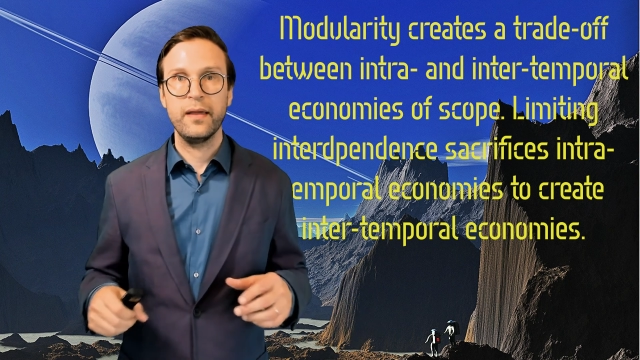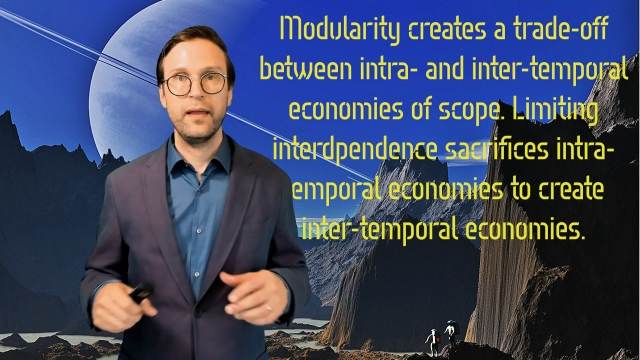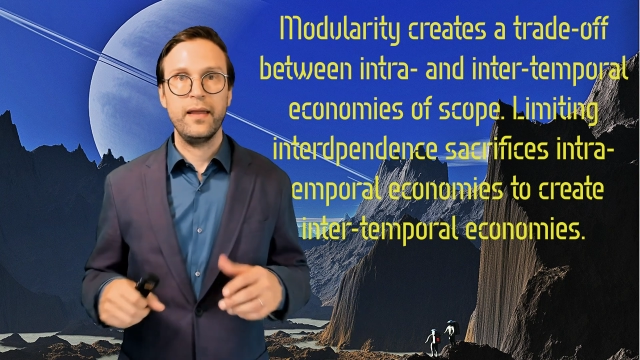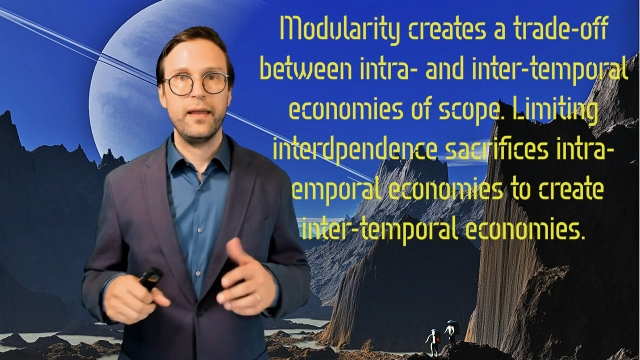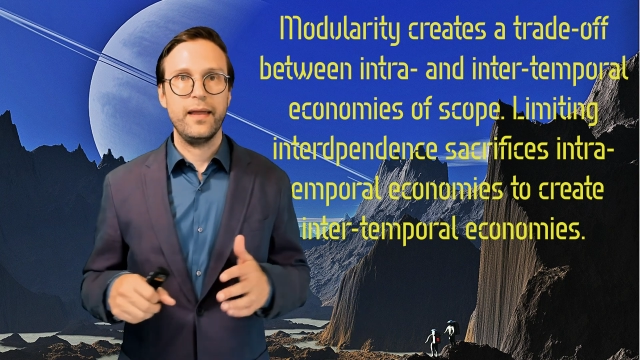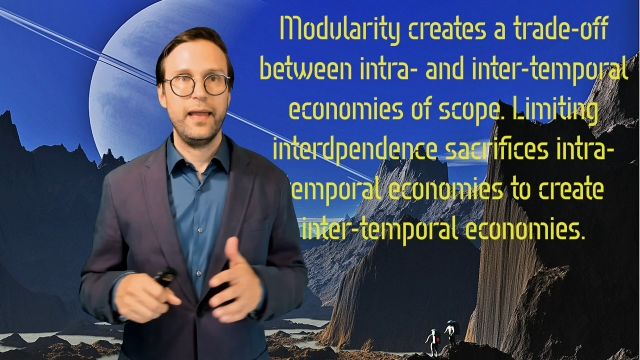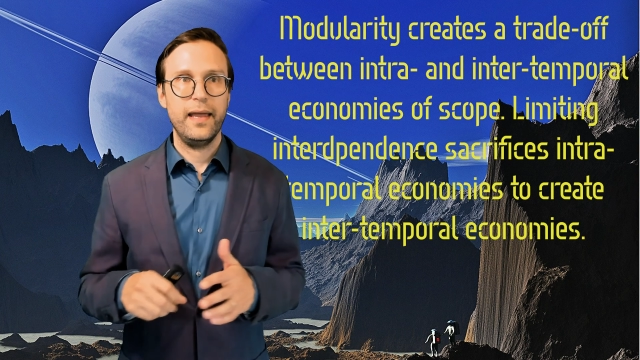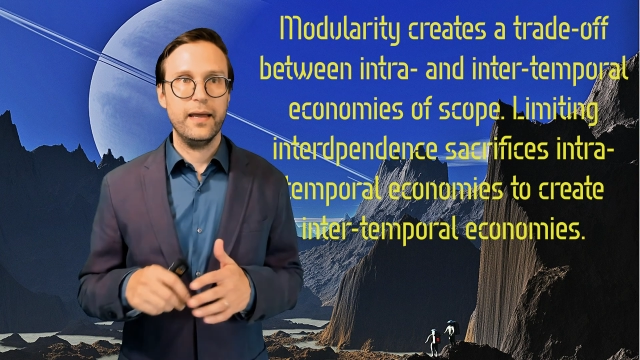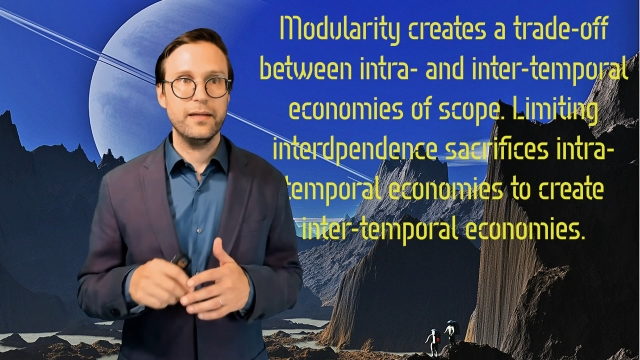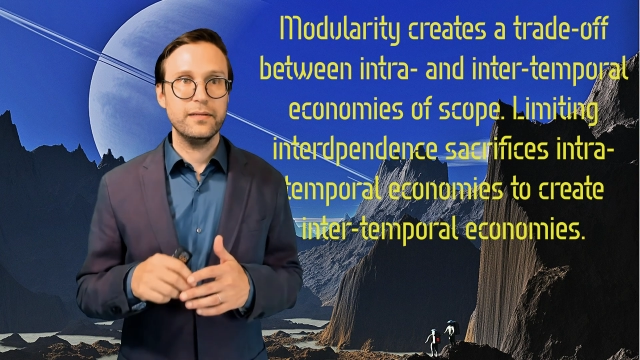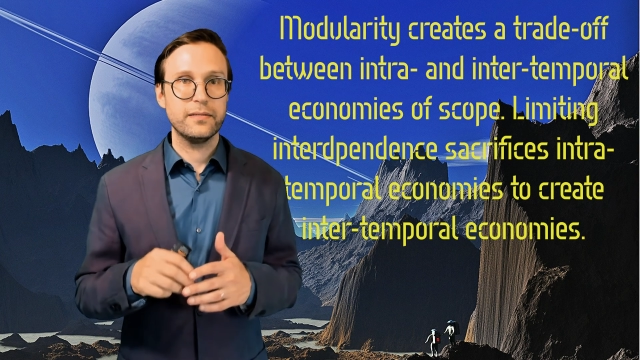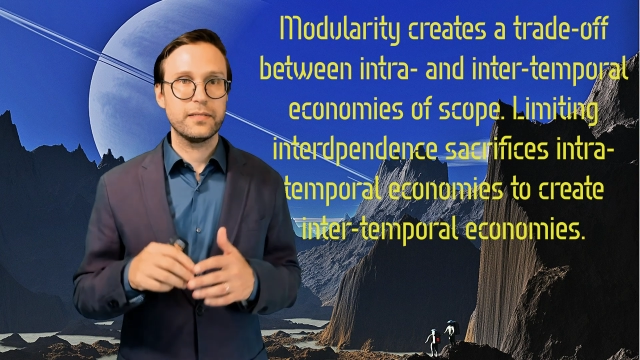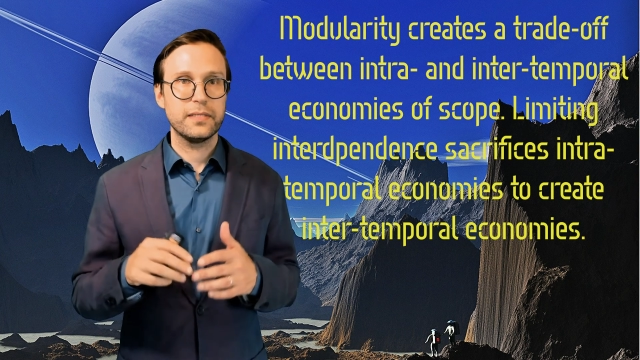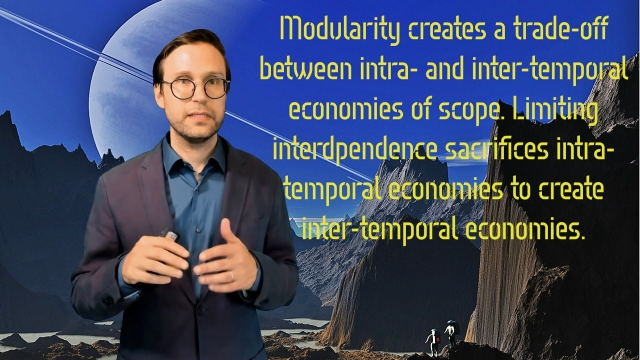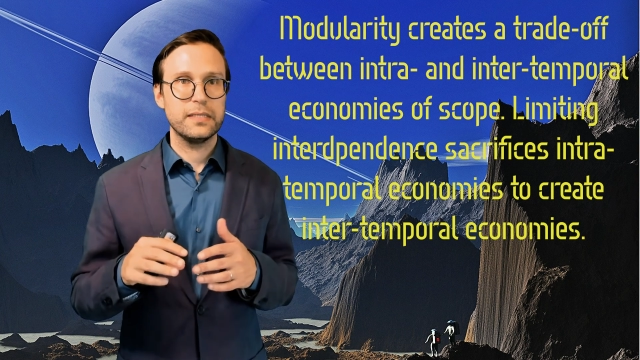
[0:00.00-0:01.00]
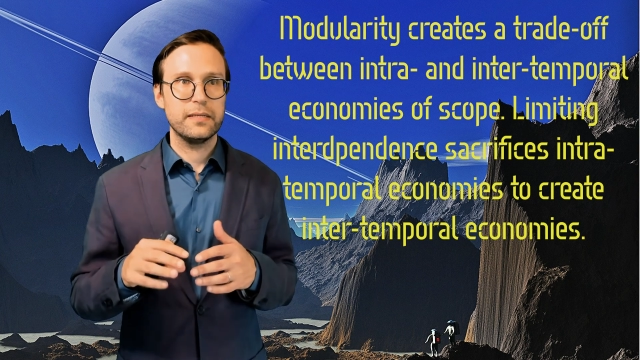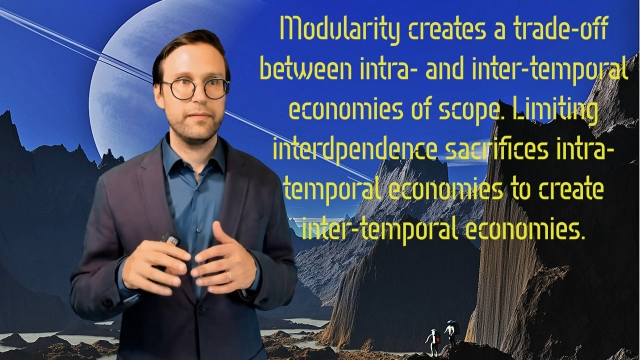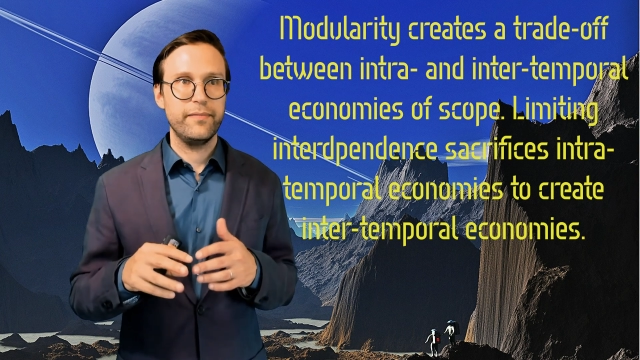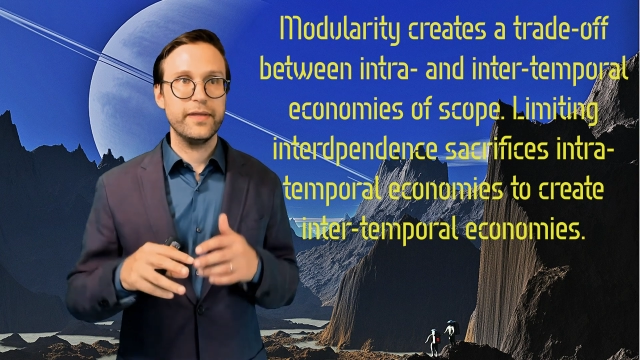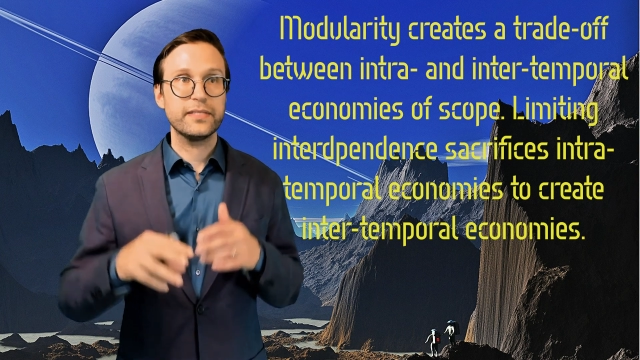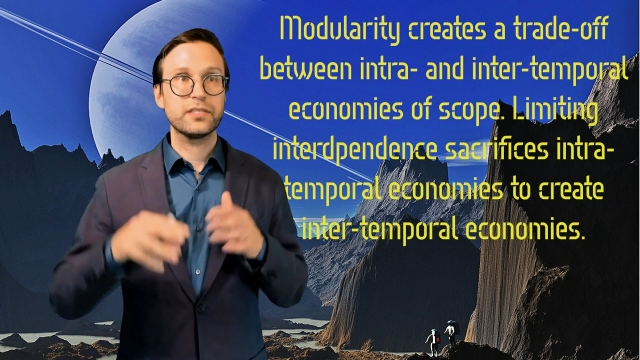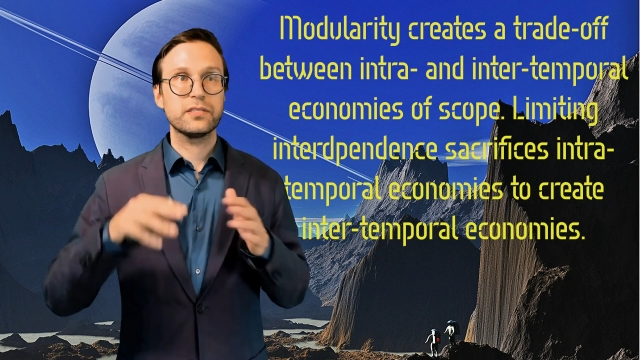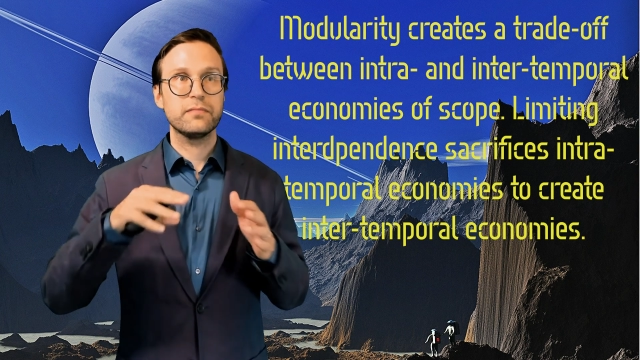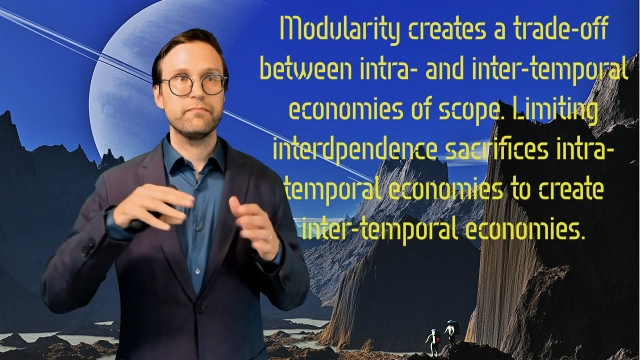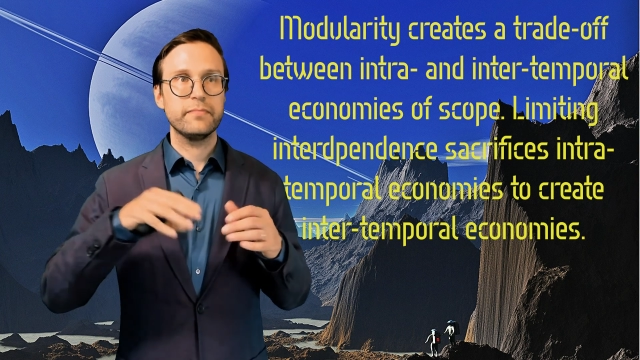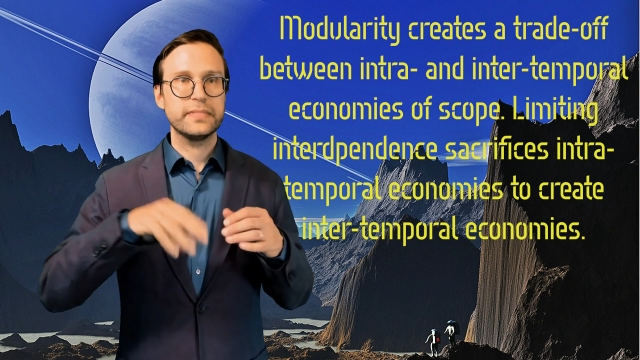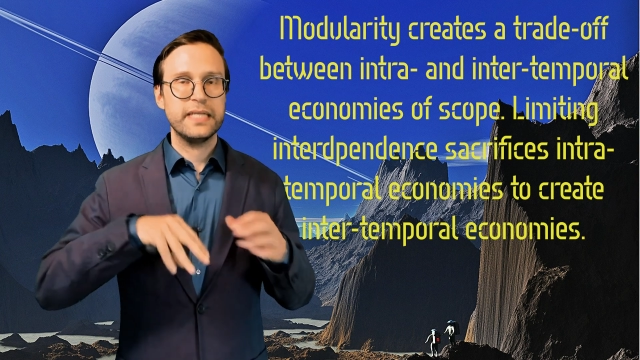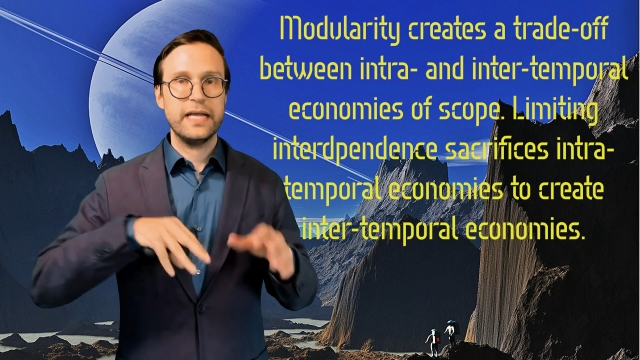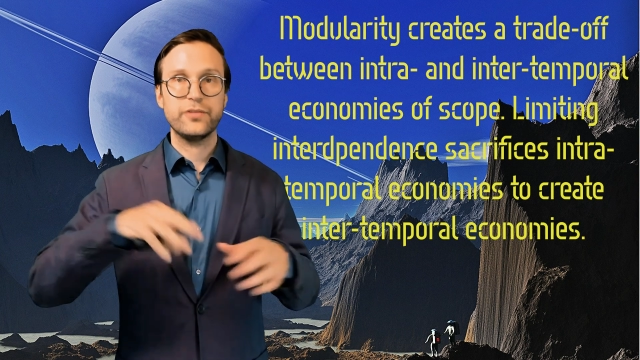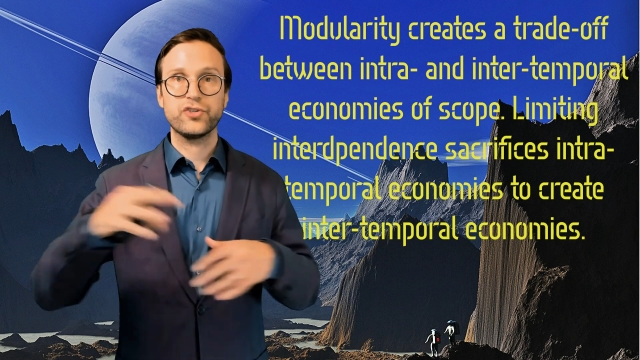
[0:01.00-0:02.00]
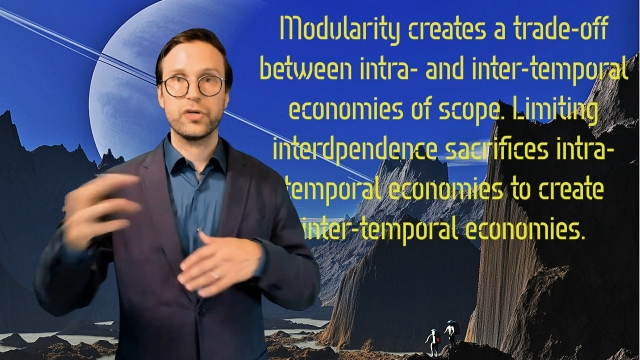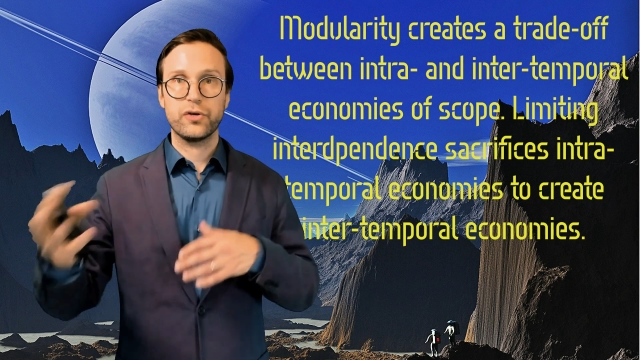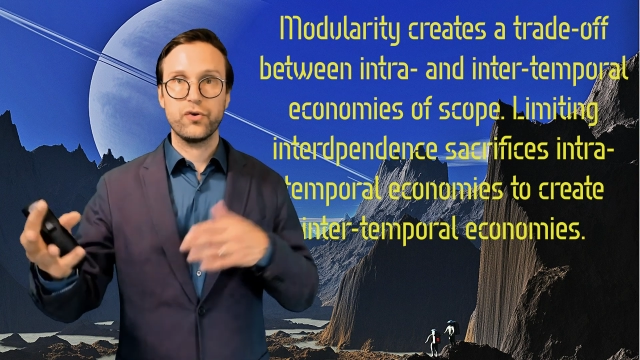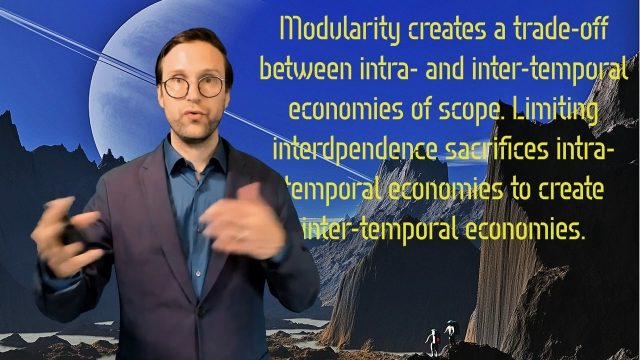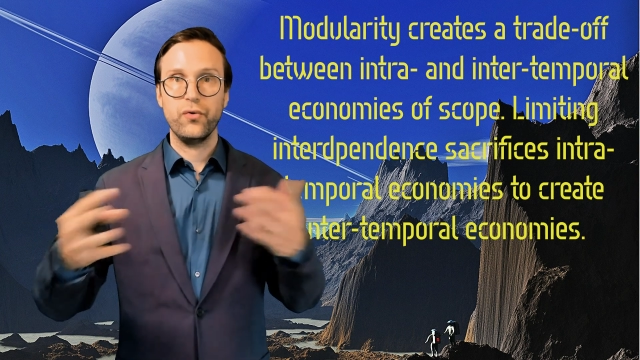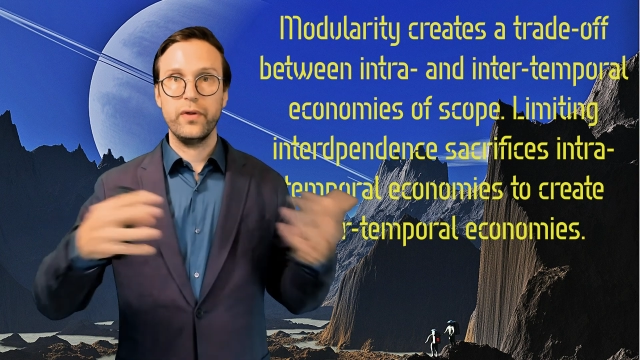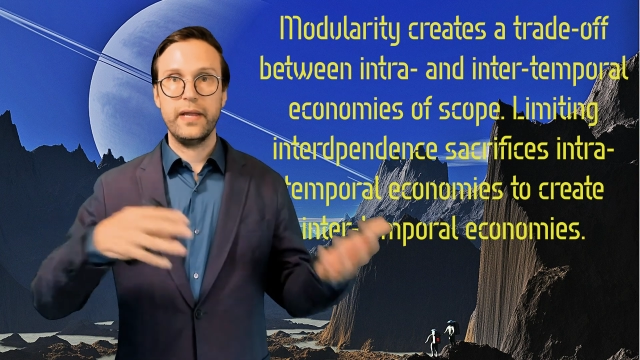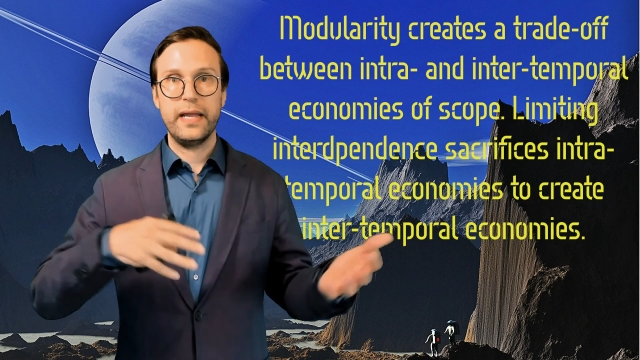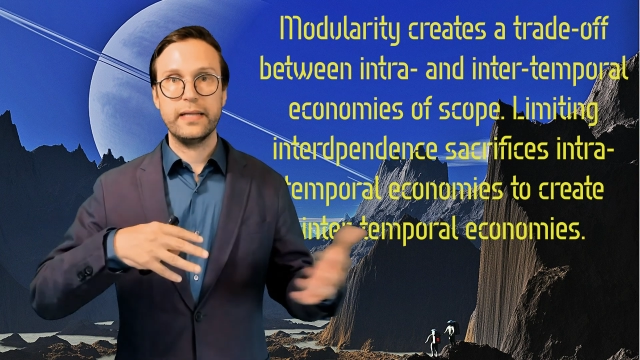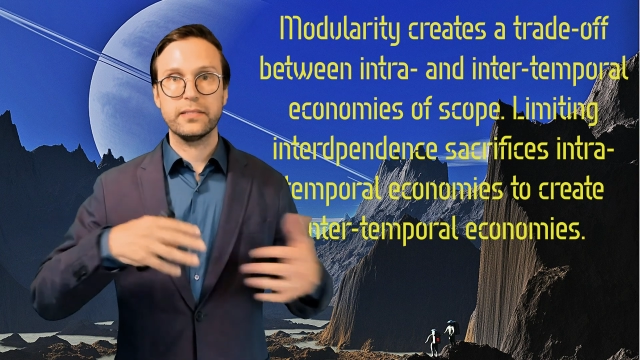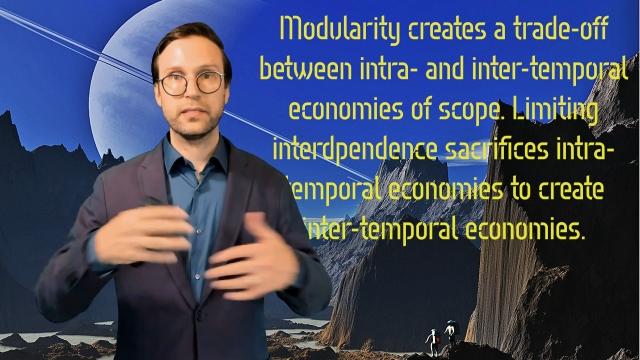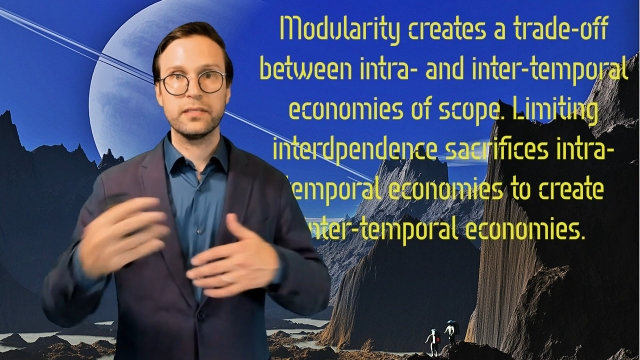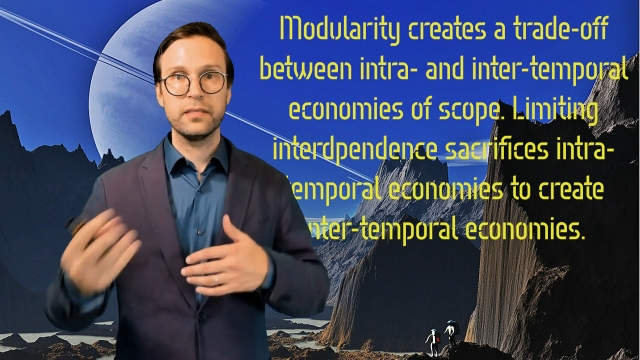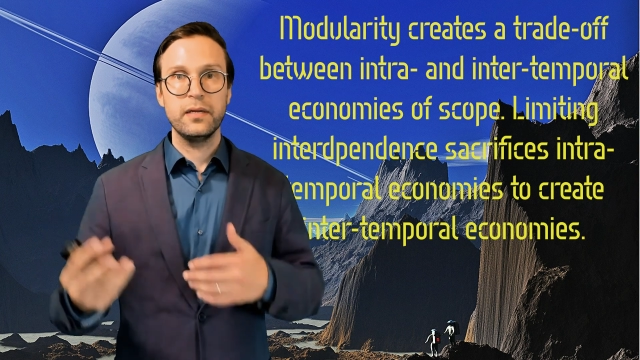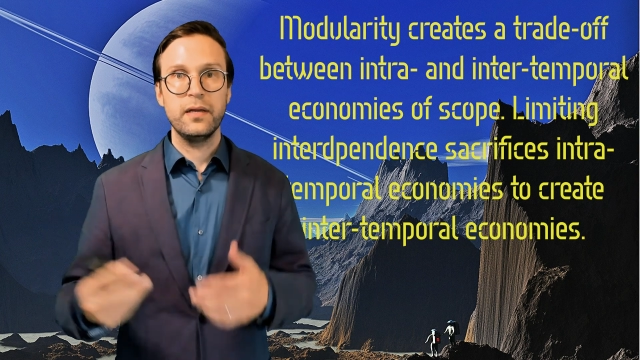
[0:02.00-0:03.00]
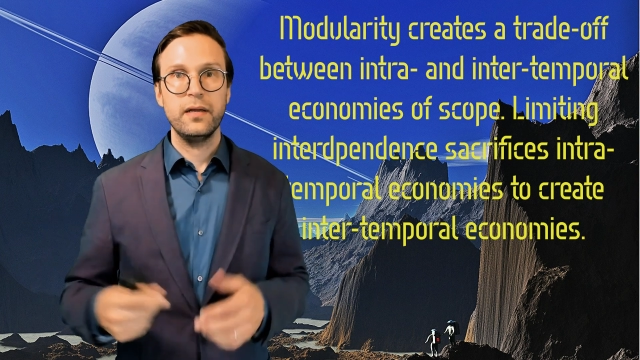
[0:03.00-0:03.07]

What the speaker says: And this tension creates